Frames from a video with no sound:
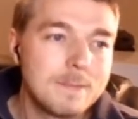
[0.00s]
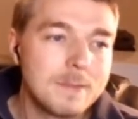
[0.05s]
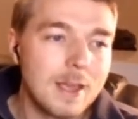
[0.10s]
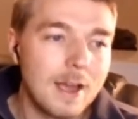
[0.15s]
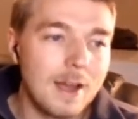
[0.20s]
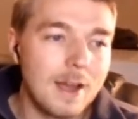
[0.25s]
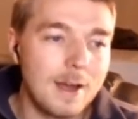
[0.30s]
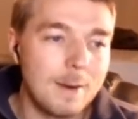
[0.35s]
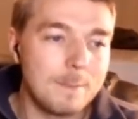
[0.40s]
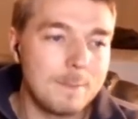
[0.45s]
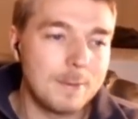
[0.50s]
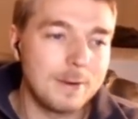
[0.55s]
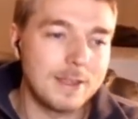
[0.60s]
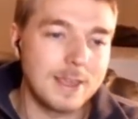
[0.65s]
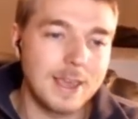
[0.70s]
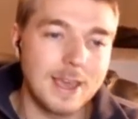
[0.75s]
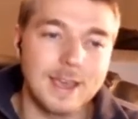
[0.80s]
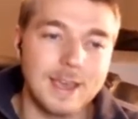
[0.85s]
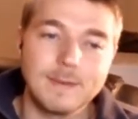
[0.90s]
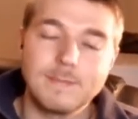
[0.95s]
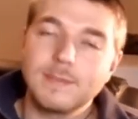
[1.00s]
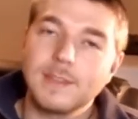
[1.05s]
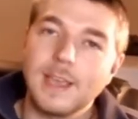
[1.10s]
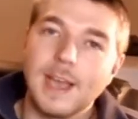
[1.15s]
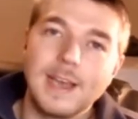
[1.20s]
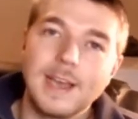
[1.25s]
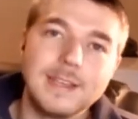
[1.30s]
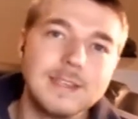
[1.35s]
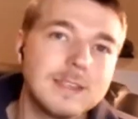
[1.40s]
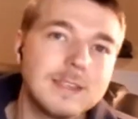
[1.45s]
But yeah,
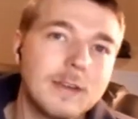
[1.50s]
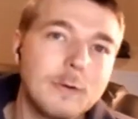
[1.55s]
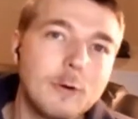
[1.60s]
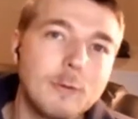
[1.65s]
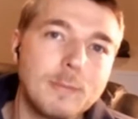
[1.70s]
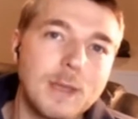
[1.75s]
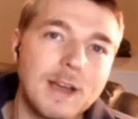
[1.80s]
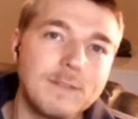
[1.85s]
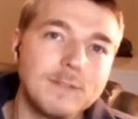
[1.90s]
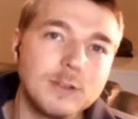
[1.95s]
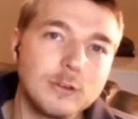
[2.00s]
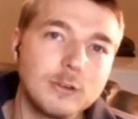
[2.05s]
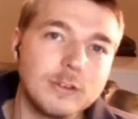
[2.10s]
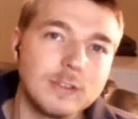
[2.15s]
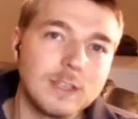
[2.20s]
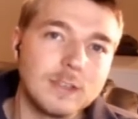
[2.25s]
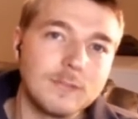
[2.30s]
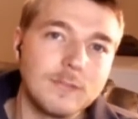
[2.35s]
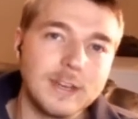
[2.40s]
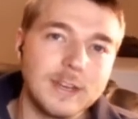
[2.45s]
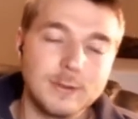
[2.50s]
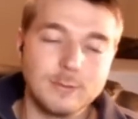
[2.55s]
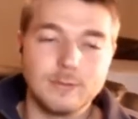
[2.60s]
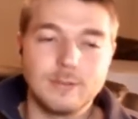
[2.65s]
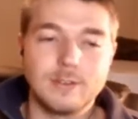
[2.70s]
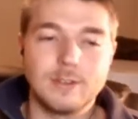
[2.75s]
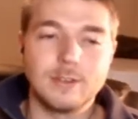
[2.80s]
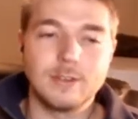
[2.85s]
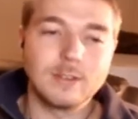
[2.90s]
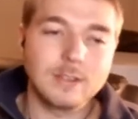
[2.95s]
guys, I hope you have enjoyed this video.
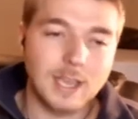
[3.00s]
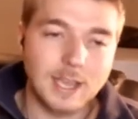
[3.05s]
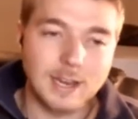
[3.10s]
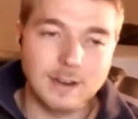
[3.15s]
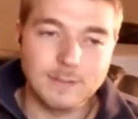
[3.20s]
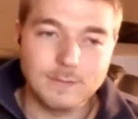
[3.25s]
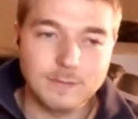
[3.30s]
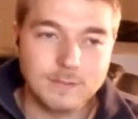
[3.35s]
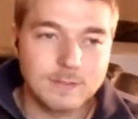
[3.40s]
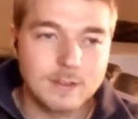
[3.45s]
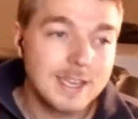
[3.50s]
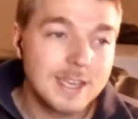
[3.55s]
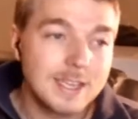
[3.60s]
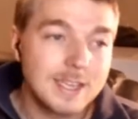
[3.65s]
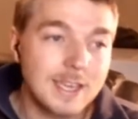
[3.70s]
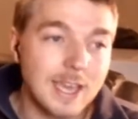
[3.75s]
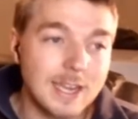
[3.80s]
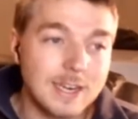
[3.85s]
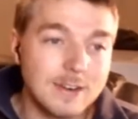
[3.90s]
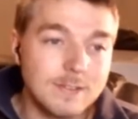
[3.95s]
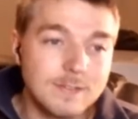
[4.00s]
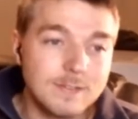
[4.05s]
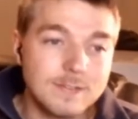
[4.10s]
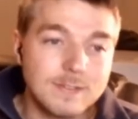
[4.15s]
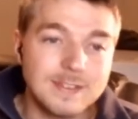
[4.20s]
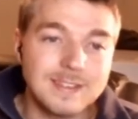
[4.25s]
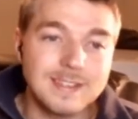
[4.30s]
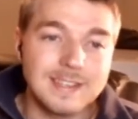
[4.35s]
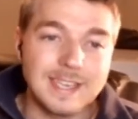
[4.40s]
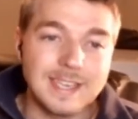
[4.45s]
It's just kind of
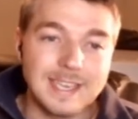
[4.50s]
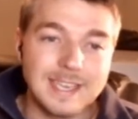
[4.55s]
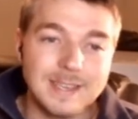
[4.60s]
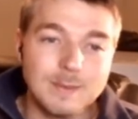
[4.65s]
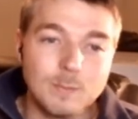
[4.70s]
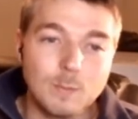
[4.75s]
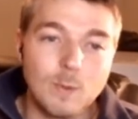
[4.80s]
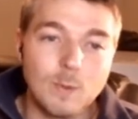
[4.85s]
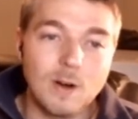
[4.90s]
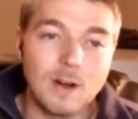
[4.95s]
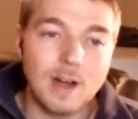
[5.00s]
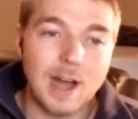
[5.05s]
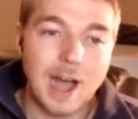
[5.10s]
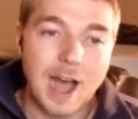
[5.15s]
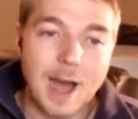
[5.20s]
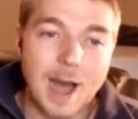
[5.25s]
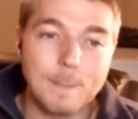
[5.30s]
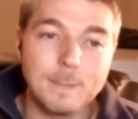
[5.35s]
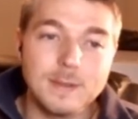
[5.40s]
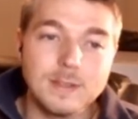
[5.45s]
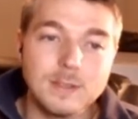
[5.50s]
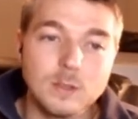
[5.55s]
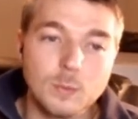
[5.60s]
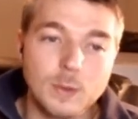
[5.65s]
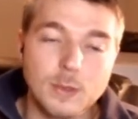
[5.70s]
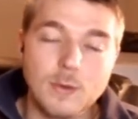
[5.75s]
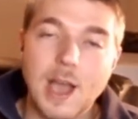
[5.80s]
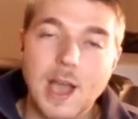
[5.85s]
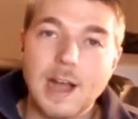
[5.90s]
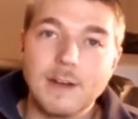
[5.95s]
see what happens
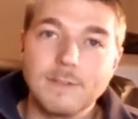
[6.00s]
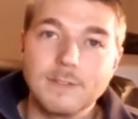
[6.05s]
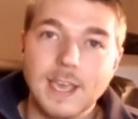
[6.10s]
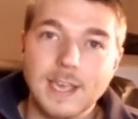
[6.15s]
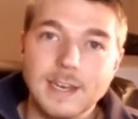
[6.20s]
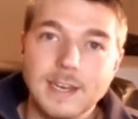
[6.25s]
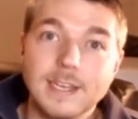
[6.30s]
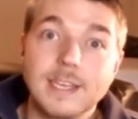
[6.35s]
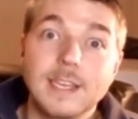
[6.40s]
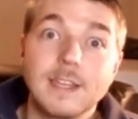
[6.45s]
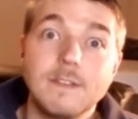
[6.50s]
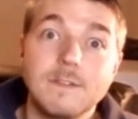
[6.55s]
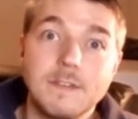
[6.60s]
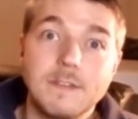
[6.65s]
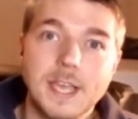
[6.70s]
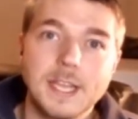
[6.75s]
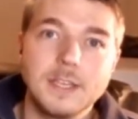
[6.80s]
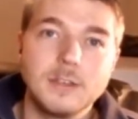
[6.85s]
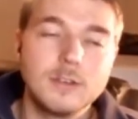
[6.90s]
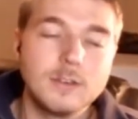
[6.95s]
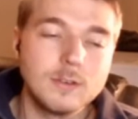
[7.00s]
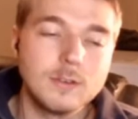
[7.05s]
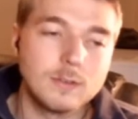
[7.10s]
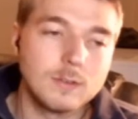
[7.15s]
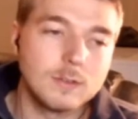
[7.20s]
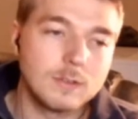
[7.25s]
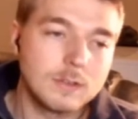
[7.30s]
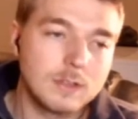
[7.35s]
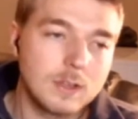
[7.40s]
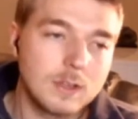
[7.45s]
when you have kind of
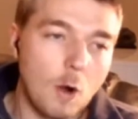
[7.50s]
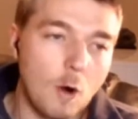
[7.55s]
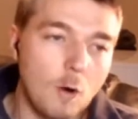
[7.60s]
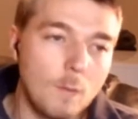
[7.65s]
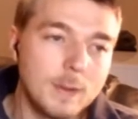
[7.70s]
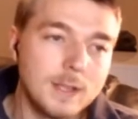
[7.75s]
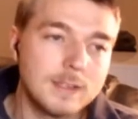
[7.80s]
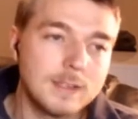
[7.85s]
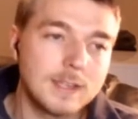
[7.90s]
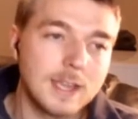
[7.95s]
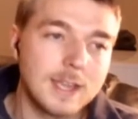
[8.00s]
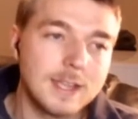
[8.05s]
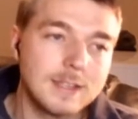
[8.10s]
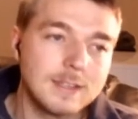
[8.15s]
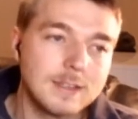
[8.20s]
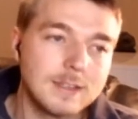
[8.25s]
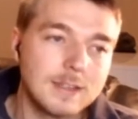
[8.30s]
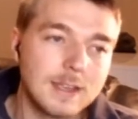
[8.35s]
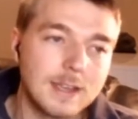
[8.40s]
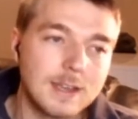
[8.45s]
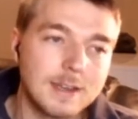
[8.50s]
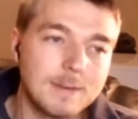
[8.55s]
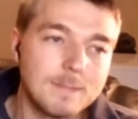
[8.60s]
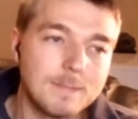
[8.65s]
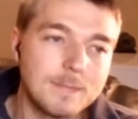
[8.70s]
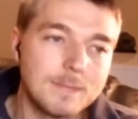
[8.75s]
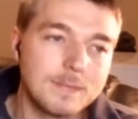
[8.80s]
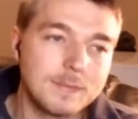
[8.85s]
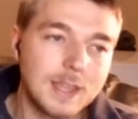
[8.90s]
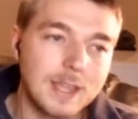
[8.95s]
conventional common sense
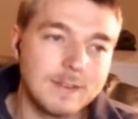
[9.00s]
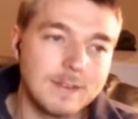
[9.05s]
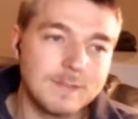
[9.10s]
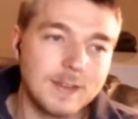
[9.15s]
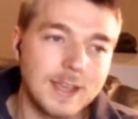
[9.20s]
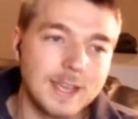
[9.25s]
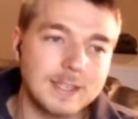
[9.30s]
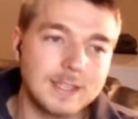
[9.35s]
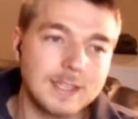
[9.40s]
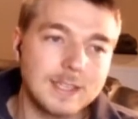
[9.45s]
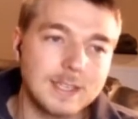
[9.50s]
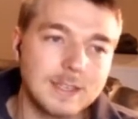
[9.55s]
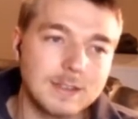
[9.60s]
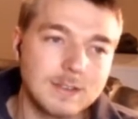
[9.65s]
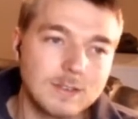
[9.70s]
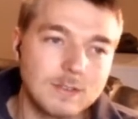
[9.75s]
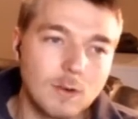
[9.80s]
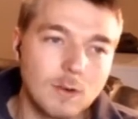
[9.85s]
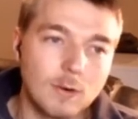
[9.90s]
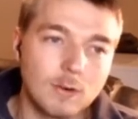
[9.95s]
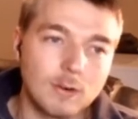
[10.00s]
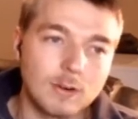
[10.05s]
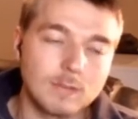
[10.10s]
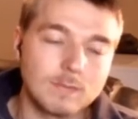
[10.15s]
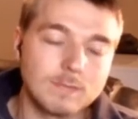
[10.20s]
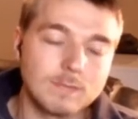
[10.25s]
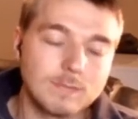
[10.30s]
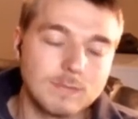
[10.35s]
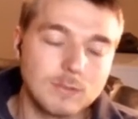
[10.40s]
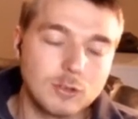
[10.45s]
investing
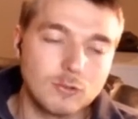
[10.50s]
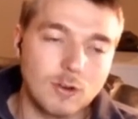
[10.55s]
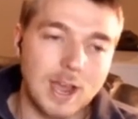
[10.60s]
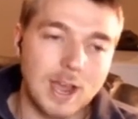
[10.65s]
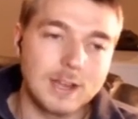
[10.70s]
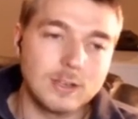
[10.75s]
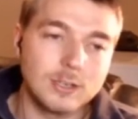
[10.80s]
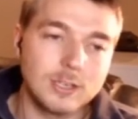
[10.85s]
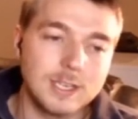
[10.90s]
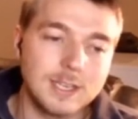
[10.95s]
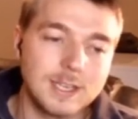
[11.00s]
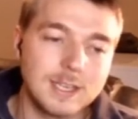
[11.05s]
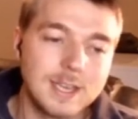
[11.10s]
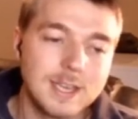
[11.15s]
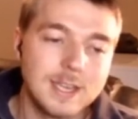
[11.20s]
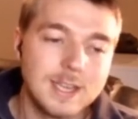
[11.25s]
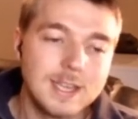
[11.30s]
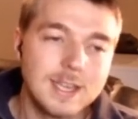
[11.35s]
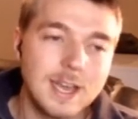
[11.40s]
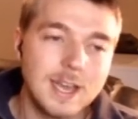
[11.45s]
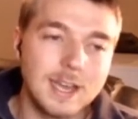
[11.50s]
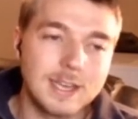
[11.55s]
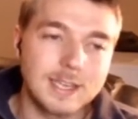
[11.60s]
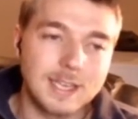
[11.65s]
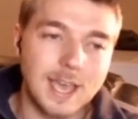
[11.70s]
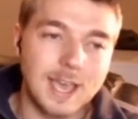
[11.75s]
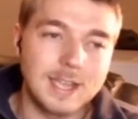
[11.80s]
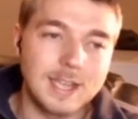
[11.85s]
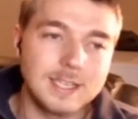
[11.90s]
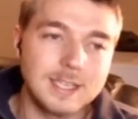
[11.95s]
or strategy
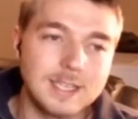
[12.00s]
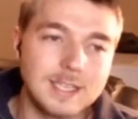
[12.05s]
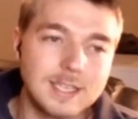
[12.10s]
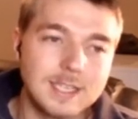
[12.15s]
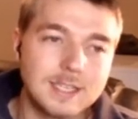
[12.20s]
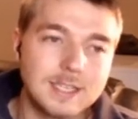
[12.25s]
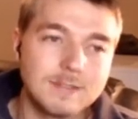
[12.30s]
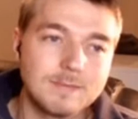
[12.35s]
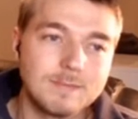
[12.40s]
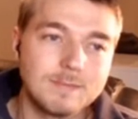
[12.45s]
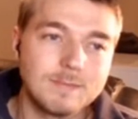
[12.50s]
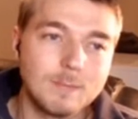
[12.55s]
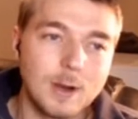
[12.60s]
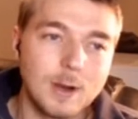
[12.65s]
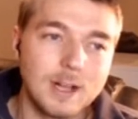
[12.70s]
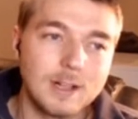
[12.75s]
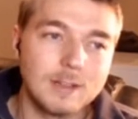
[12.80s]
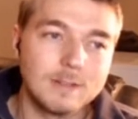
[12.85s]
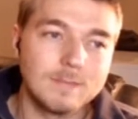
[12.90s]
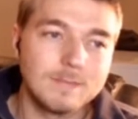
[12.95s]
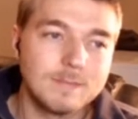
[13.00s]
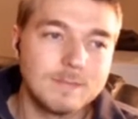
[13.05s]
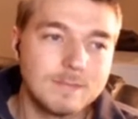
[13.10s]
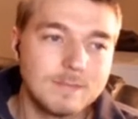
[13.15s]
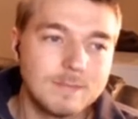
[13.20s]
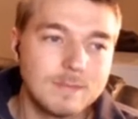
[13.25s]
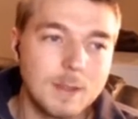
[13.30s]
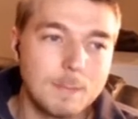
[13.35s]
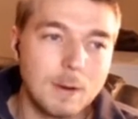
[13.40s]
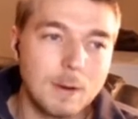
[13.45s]
against, well,
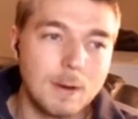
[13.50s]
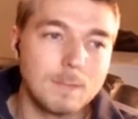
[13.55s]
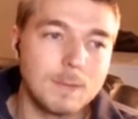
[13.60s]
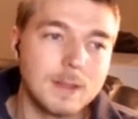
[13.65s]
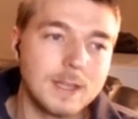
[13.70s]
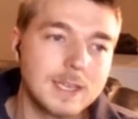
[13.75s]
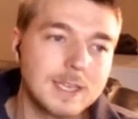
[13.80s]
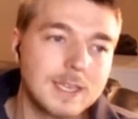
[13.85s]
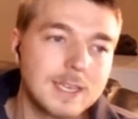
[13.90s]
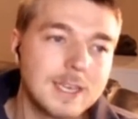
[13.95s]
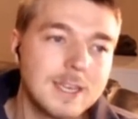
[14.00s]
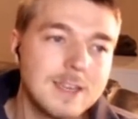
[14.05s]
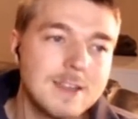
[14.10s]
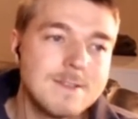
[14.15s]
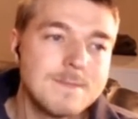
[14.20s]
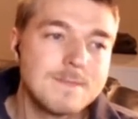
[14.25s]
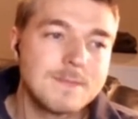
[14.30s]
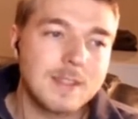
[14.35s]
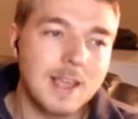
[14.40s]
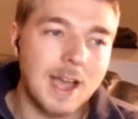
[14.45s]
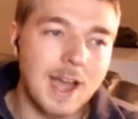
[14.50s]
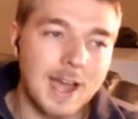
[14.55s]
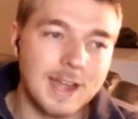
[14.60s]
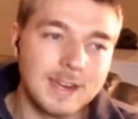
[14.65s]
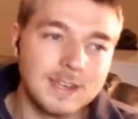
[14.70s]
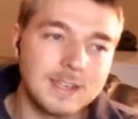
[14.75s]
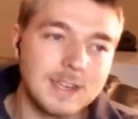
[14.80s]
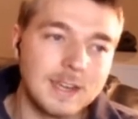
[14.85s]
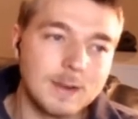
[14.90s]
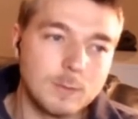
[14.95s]
the public.
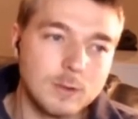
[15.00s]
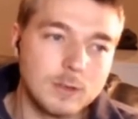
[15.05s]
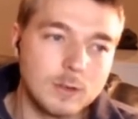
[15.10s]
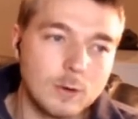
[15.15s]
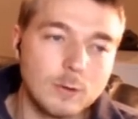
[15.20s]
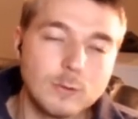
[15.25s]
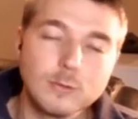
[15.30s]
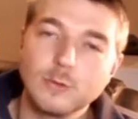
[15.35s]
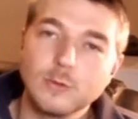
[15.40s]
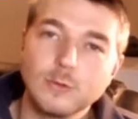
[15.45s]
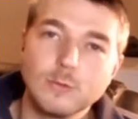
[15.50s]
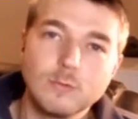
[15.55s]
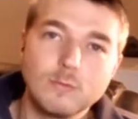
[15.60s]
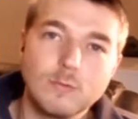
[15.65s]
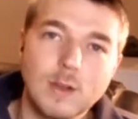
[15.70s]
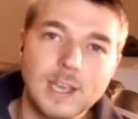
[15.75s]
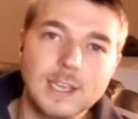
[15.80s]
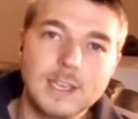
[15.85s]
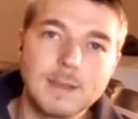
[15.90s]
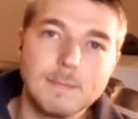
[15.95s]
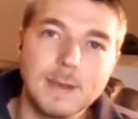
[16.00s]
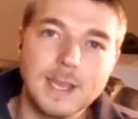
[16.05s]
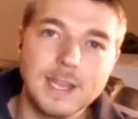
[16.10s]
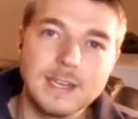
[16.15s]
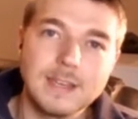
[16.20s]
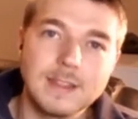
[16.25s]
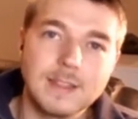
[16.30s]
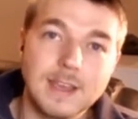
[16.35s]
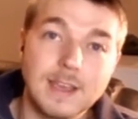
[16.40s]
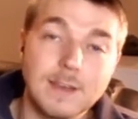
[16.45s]
And I would also
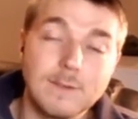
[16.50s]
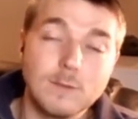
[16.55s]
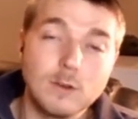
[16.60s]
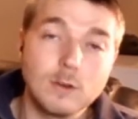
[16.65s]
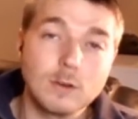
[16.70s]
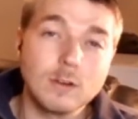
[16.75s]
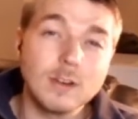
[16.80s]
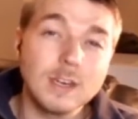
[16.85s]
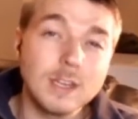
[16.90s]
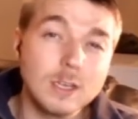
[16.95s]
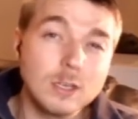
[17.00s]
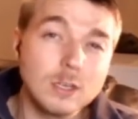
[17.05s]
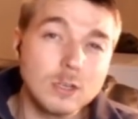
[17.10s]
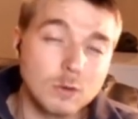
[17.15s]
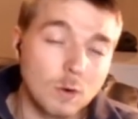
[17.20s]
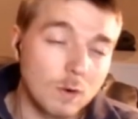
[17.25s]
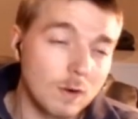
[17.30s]
recommend that if you're going to short